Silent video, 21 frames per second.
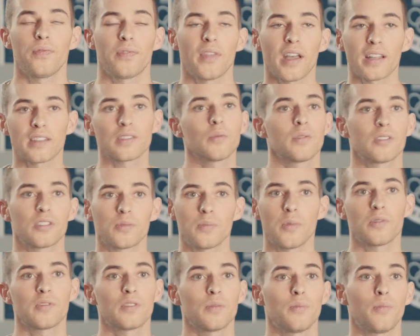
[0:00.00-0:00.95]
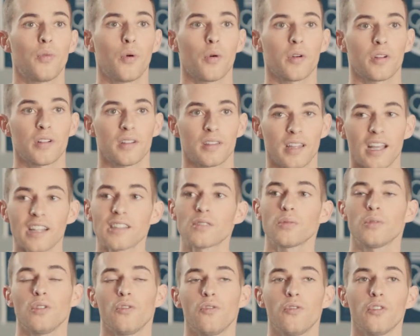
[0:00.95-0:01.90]
that's what's most important.
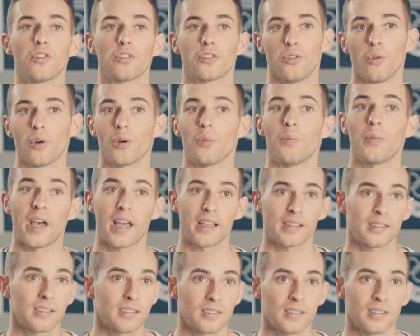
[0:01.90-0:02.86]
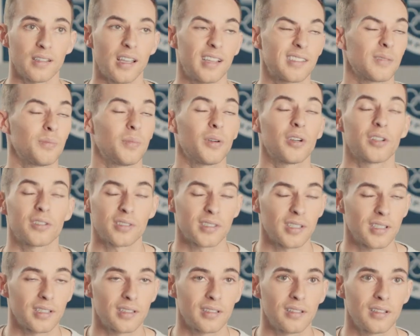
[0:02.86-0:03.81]
That's when you feel your best as a
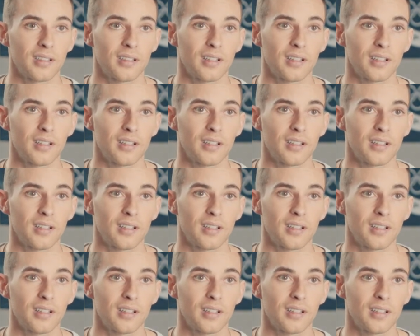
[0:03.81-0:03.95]
person